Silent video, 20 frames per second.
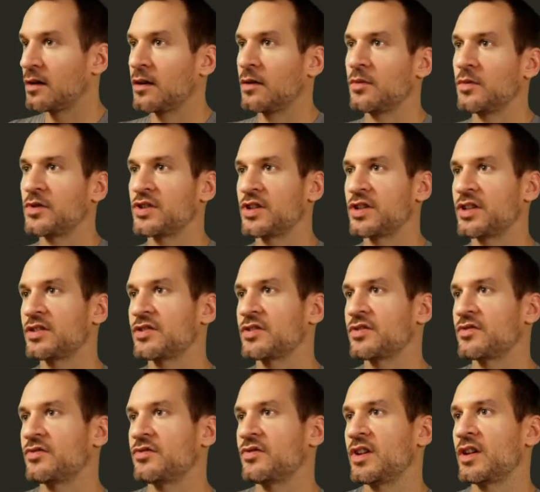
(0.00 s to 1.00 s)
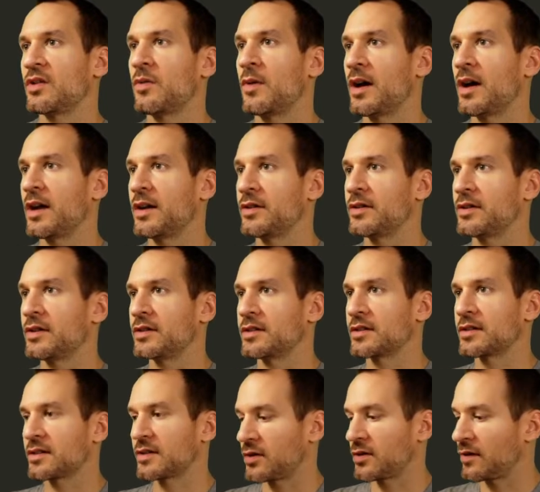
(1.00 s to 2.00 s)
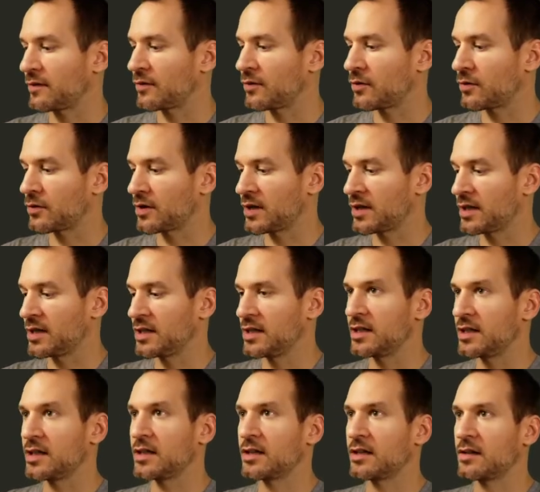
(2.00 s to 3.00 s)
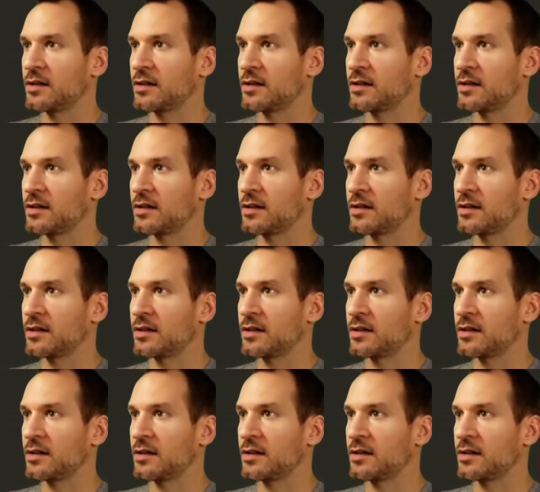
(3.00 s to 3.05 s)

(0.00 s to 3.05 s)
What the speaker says: which is required, sorry, 4ET.